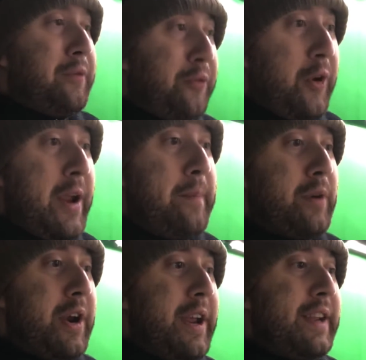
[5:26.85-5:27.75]
frame
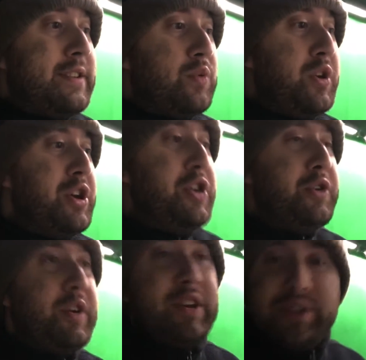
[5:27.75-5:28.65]
rates when you're
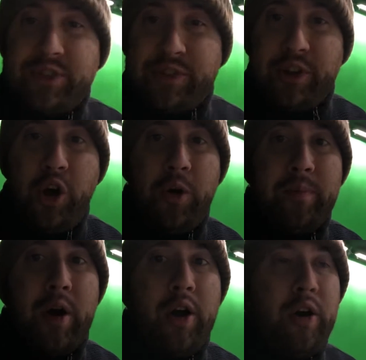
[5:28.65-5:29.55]
doing
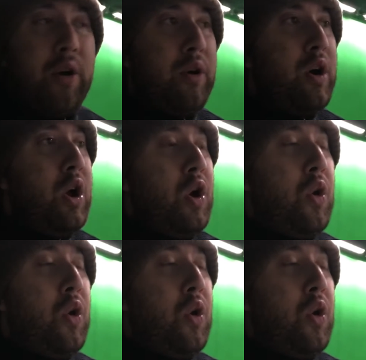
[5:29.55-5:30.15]
slow-mo